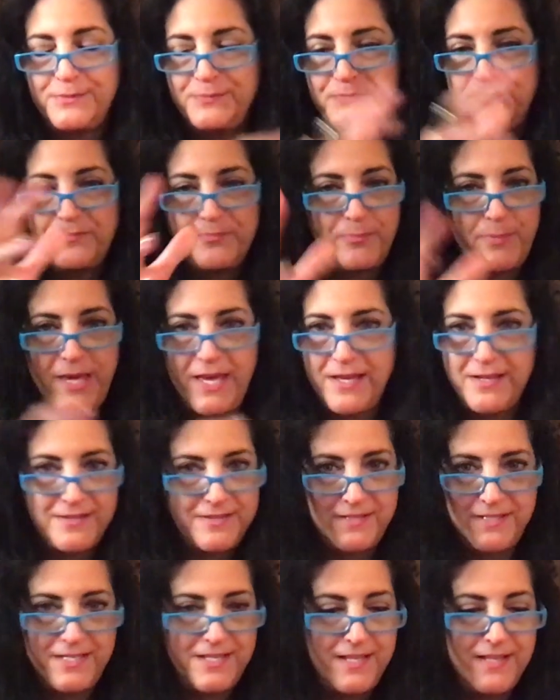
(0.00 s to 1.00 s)
bagged
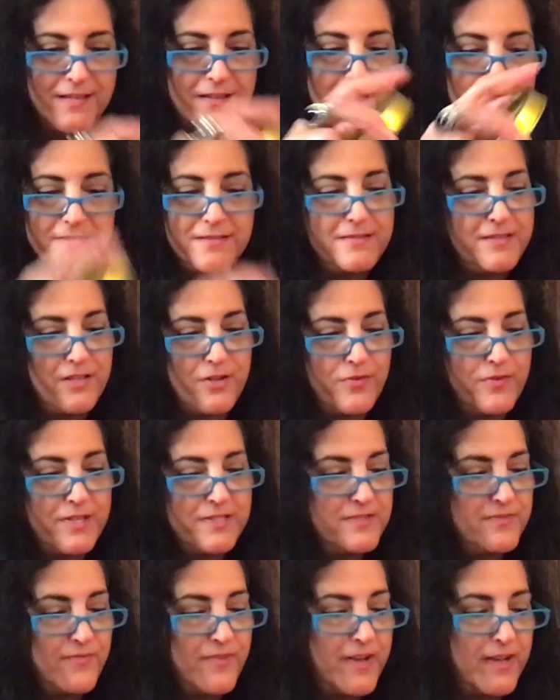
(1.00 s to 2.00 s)
tea because, you know,
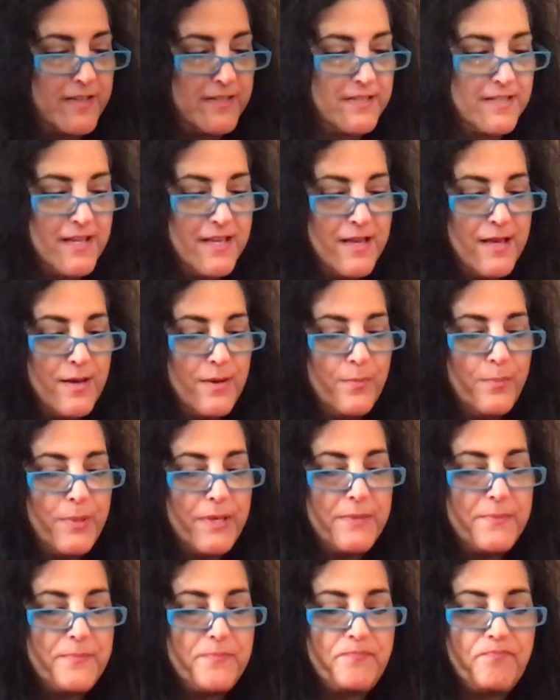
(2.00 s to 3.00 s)
that's fine.
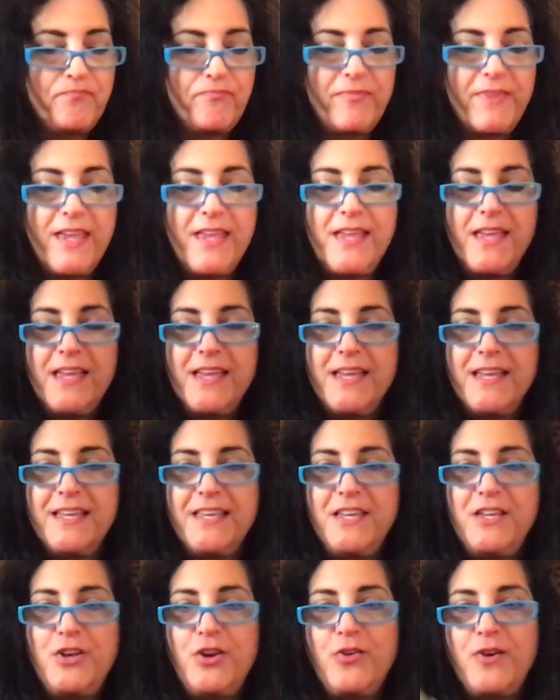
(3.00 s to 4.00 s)
But,
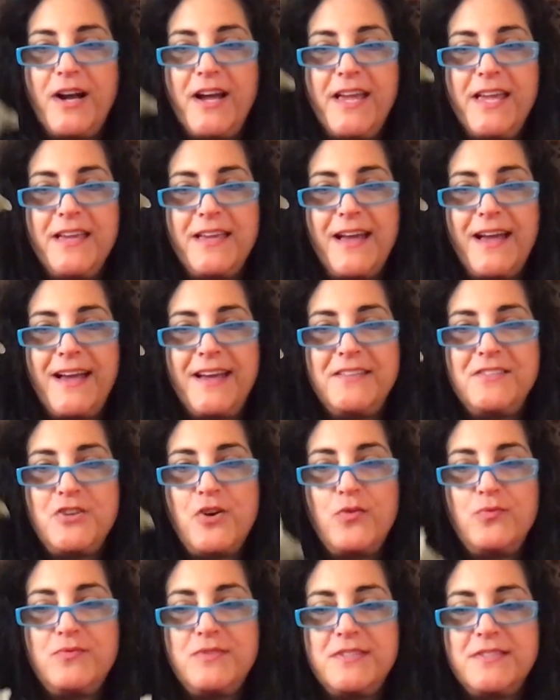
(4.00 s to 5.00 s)
you know, I
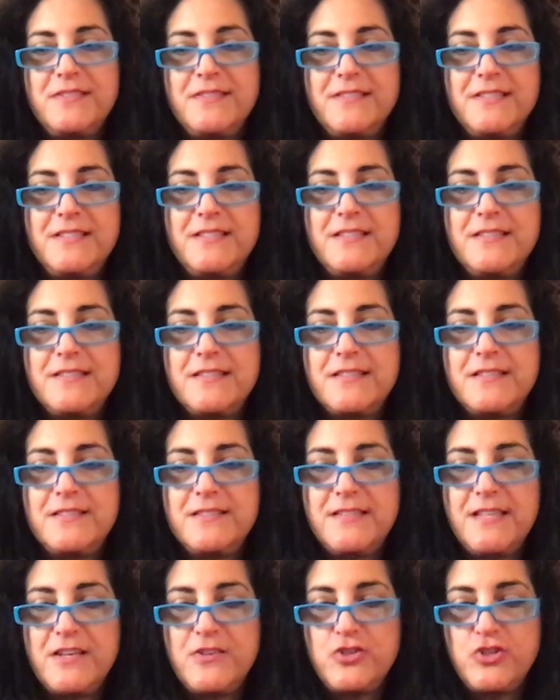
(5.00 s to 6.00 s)
don't, this is the
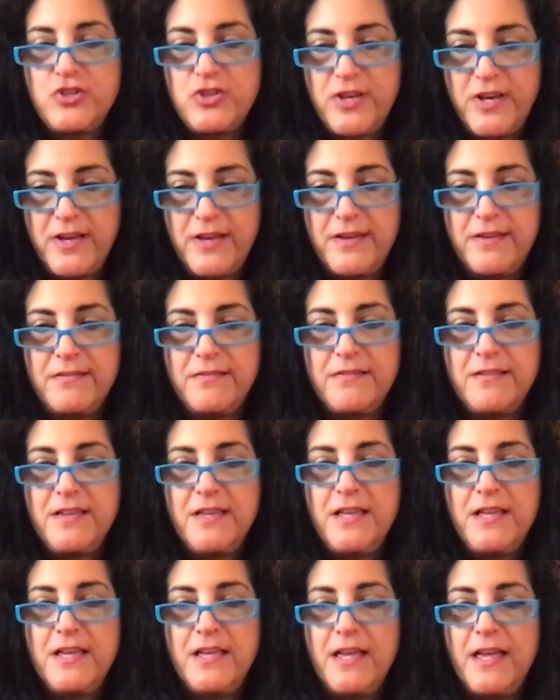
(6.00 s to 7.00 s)
sachet,
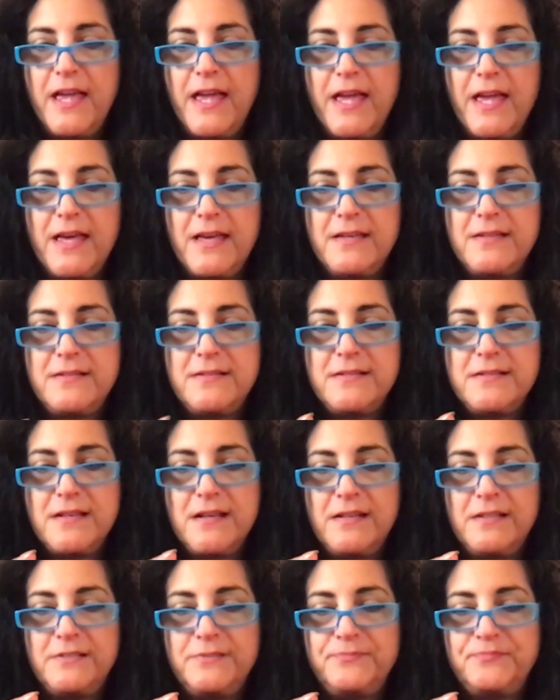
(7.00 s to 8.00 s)
and
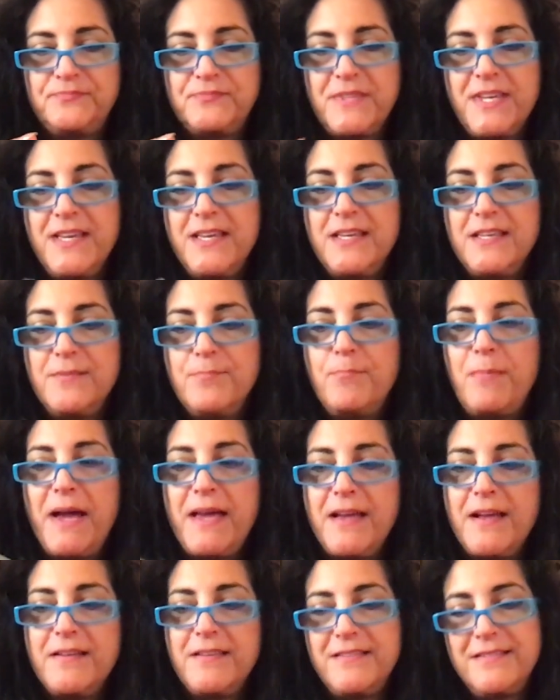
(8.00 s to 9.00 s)

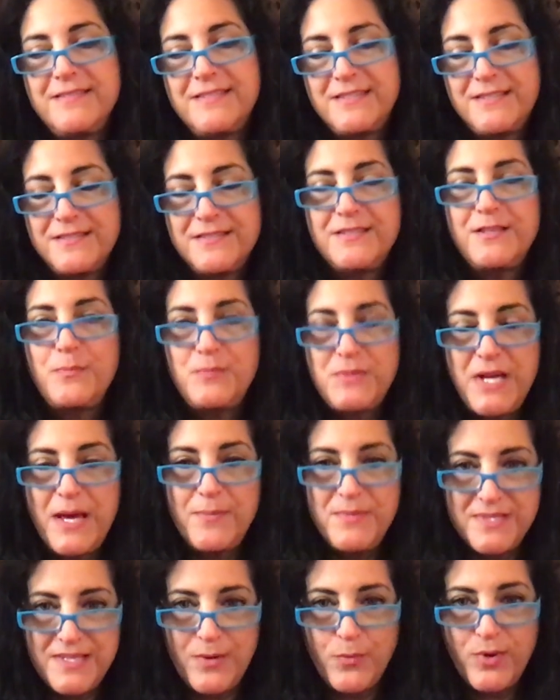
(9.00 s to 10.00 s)

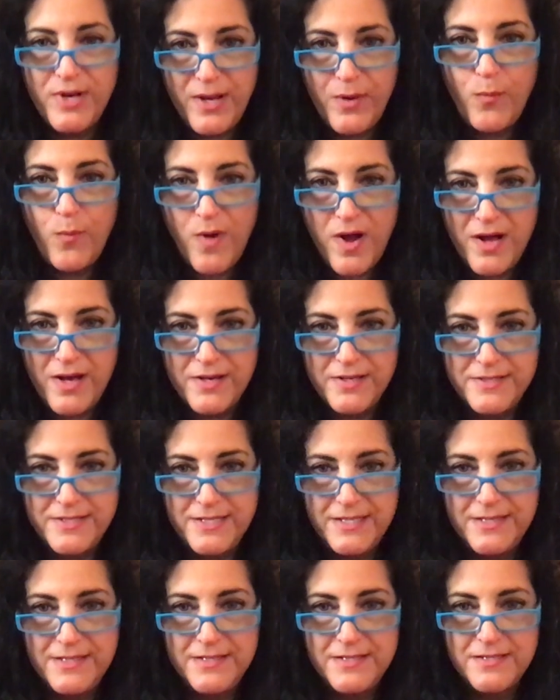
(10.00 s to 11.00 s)
sometimes what I want
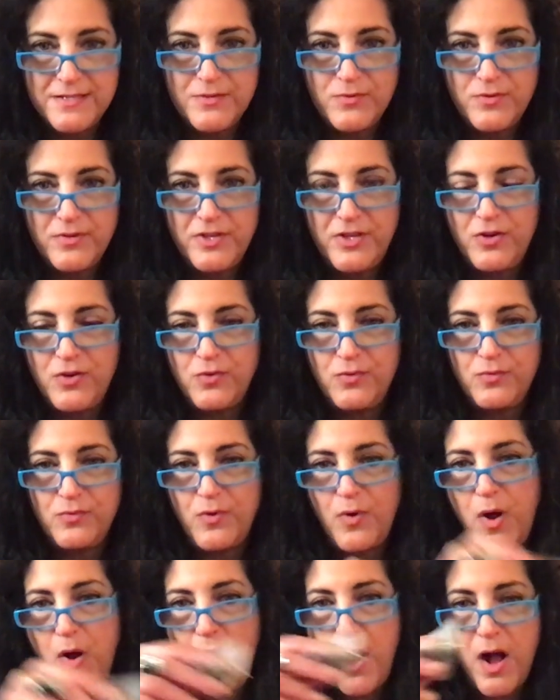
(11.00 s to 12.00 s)
is, you know,
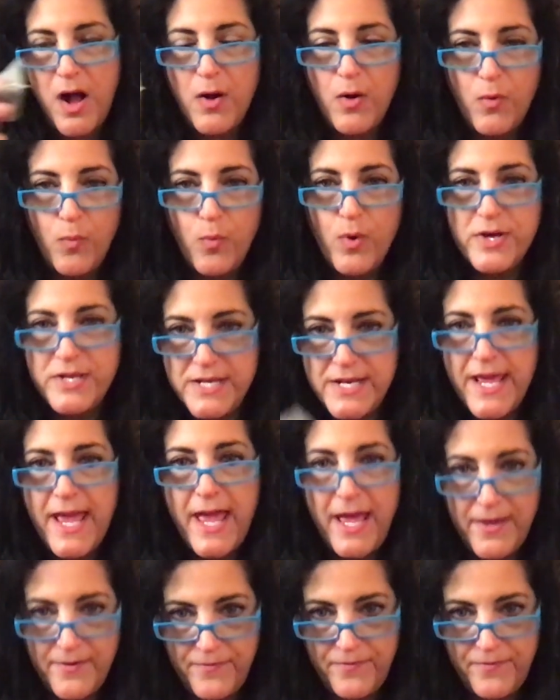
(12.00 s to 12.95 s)
1.5